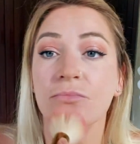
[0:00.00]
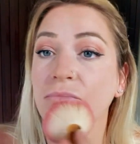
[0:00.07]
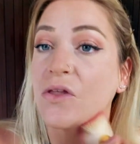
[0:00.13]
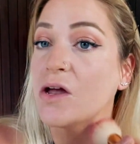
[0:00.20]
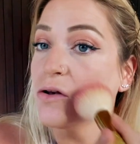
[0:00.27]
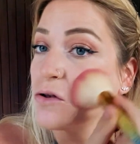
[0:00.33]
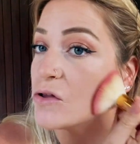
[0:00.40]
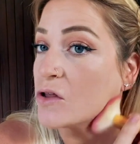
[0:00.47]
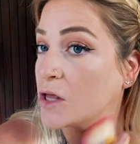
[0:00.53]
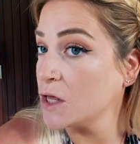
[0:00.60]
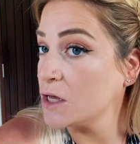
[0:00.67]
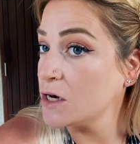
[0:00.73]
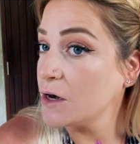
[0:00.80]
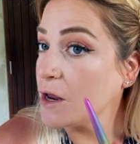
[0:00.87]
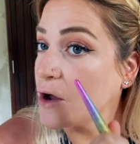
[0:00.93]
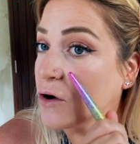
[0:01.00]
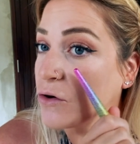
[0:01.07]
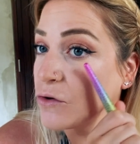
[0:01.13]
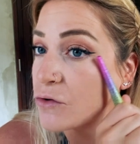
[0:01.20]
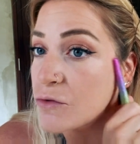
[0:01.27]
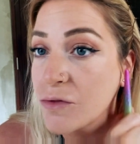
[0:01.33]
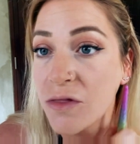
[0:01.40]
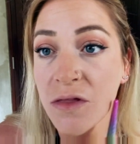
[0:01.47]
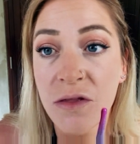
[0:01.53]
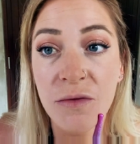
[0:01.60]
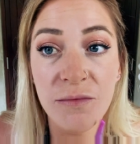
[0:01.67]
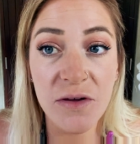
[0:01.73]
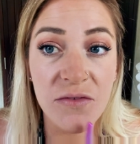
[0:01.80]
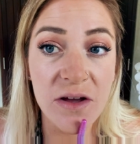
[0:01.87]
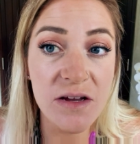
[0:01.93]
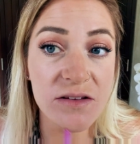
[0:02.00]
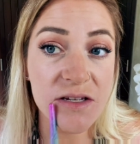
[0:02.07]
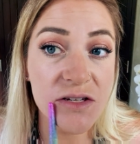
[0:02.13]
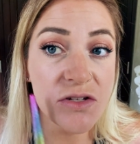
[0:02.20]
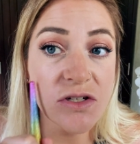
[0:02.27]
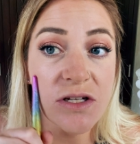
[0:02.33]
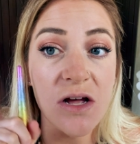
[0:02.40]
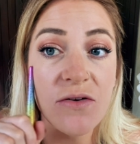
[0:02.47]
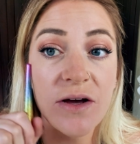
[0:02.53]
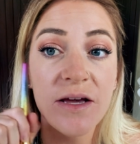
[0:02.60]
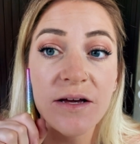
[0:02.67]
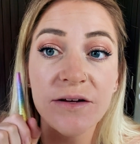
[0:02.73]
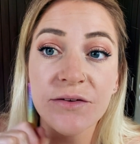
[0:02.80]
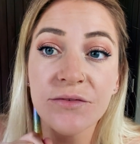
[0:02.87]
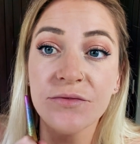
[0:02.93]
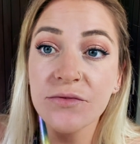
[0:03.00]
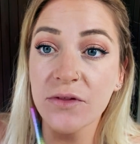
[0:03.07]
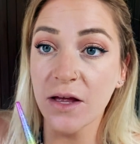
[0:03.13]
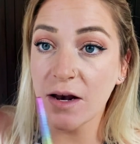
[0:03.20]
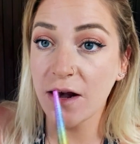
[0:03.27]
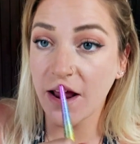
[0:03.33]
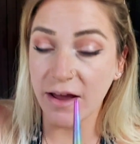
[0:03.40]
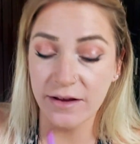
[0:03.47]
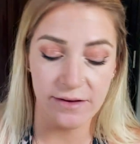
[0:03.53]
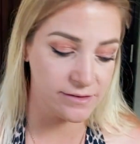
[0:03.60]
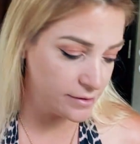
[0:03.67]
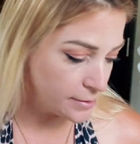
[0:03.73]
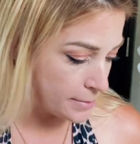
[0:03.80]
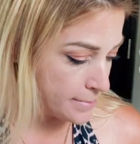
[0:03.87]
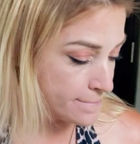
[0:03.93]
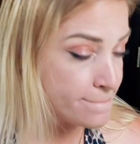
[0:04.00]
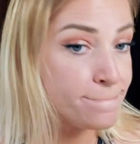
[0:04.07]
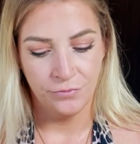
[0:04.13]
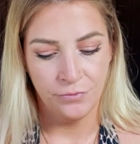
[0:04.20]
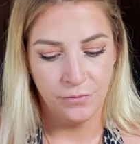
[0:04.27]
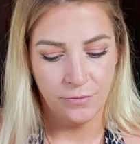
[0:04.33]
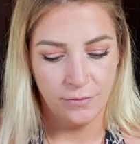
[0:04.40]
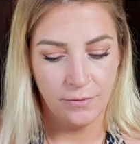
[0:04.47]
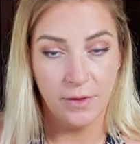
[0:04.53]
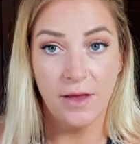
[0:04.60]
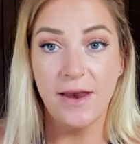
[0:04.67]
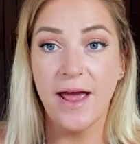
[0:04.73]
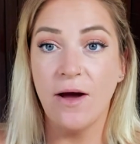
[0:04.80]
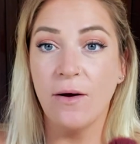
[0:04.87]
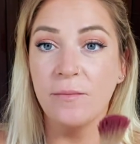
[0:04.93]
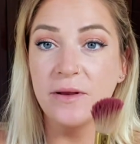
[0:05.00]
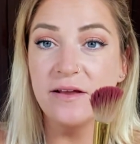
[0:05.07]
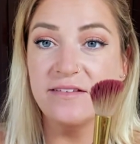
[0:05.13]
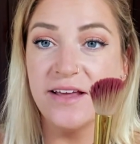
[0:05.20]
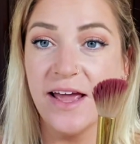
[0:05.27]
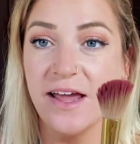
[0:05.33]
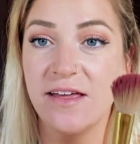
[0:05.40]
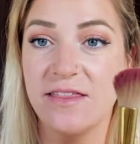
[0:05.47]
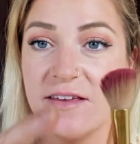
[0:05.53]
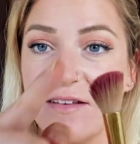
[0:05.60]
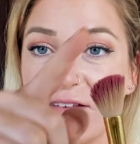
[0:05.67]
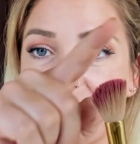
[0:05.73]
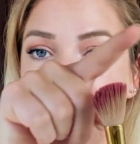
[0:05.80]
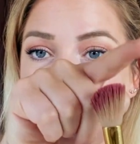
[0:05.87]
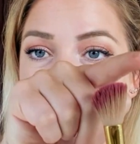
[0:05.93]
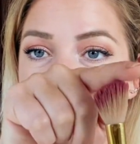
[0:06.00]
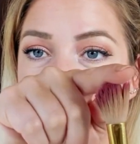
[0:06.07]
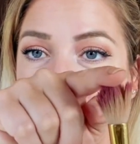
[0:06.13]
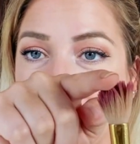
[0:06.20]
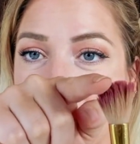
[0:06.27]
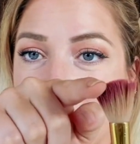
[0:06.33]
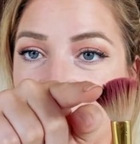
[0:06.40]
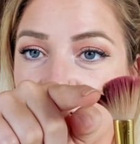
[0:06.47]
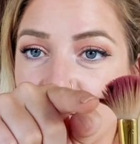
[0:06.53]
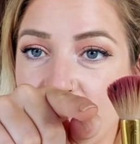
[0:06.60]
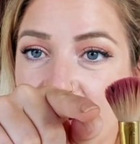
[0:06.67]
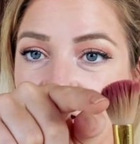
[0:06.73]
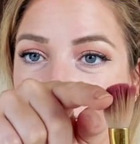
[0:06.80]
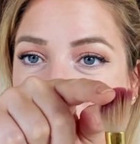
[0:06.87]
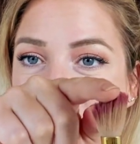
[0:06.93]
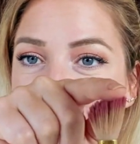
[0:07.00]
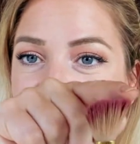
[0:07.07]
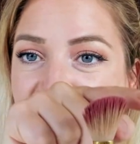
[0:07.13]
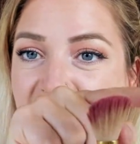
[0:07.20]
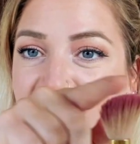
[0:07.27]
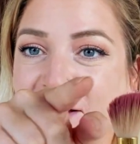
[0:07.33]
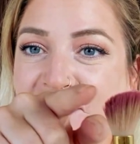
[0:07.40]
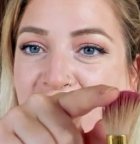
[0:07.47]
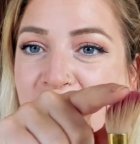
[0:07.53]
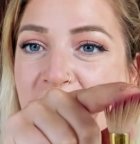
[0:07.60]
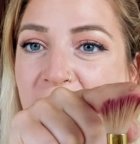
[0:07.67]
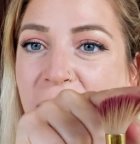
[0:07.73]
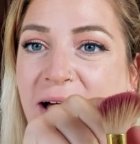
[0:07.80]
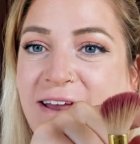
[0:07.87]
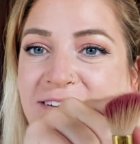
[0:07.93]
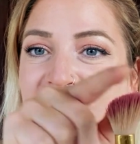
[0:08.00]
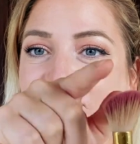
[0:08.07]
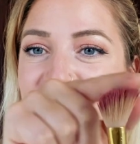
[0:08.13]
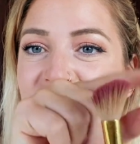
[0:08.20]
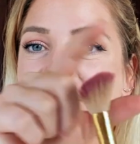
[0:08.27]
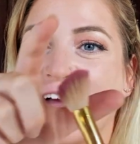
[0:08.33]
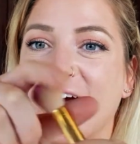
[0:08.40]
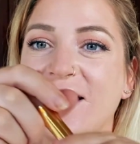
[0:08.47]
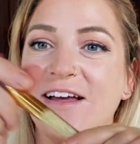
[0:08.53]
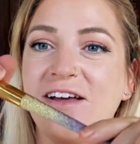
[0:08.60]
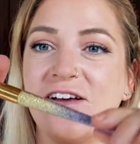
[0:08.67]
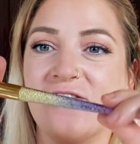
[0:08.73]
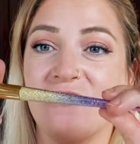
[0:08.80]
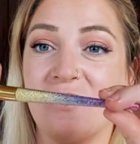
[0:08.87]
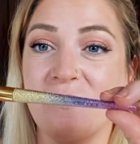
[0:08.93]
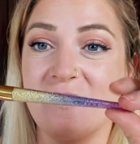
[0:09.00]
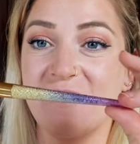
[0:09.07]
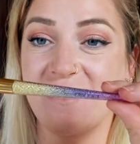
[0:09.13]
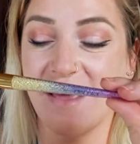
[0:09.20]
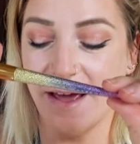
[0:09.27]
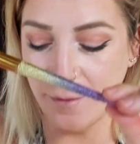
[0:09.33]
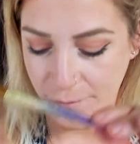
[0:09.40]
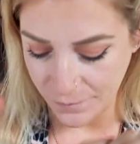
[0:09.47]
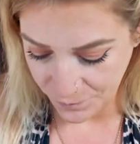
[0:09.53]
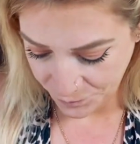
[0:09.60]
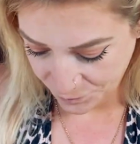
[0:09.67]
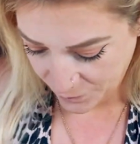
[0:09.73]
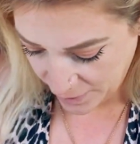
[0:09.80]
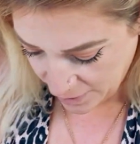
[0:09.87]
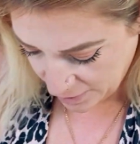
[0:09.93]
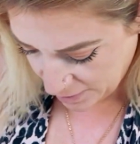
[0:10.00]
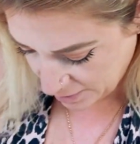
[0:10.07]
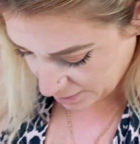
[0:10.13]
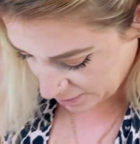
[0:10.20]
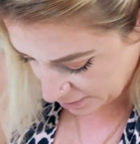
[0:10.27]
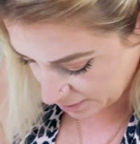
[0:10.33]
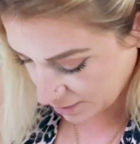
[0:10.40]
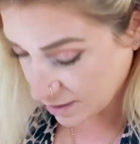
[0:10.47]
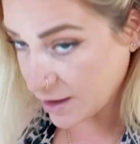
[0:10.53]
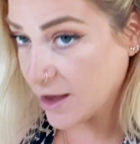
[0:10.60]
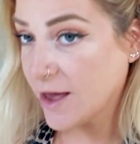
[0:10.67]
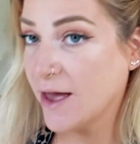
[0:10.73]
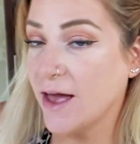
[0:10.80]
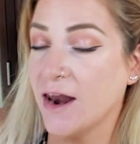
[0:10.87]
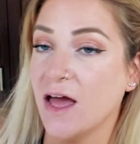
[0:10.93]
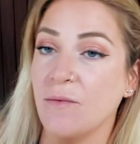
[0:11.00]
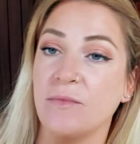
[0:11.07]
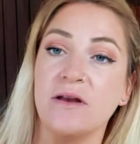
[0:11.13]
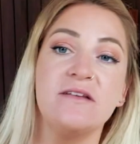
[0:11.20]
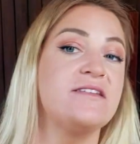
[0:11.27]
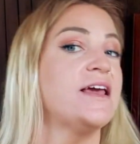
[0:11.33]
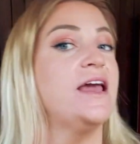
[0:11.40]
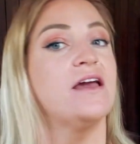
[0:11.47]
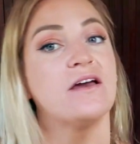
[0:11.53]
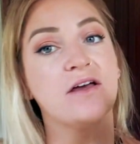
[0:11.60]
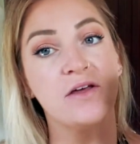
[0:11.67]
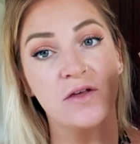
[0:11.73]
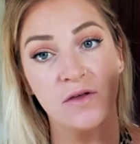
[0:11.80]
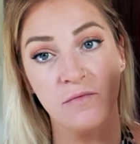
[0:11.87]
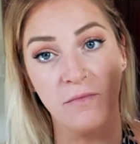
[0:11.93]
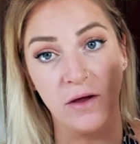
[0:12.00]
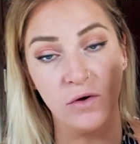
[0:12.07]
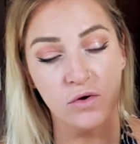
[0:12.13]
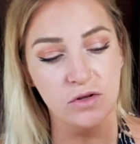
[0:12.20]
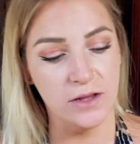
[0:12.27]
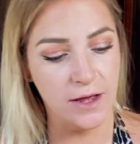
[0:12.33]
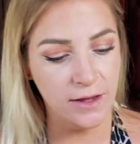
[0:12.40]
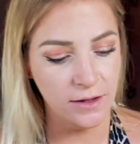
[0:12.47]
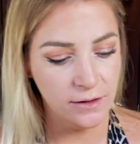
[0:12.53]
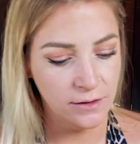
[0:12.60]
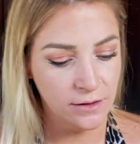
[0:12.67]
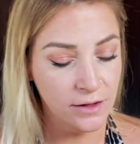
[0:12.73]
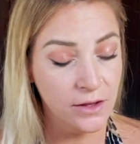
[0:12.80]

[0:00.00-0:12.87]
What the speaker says: Done. Now, my face is glowy and nice. Now I'm gonna take this side angled brush, I just got it a little bit wet, don't do that, from the same, and I'm gonna take my Hoola,